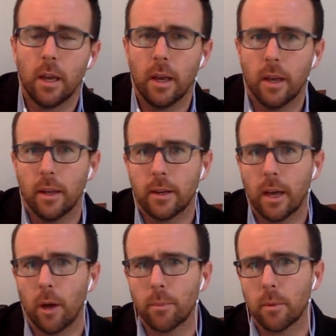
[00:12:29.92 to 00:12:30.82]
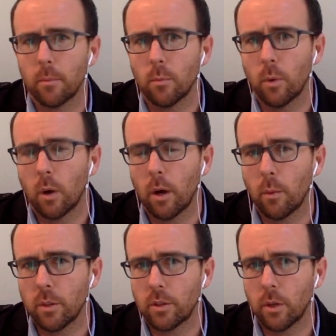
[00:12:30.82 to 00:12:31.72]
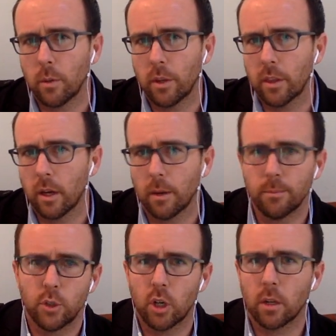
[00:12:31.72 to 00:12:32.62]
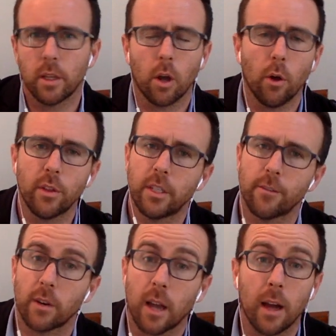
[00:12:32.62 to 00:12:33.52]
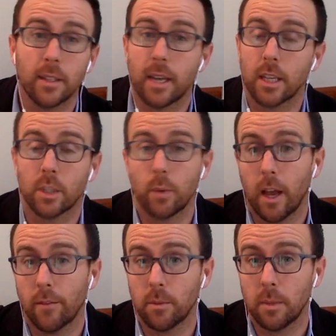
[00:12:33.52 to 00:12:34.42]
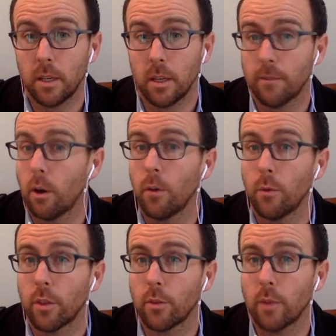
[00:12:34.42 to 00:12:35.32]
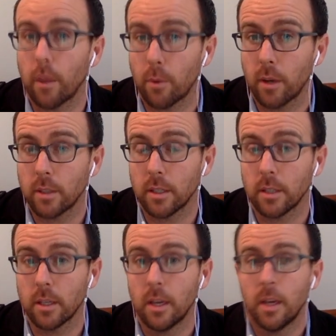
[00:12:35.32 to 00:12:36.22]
and help them with juggling all the different contacts that we have to be involved with through that process.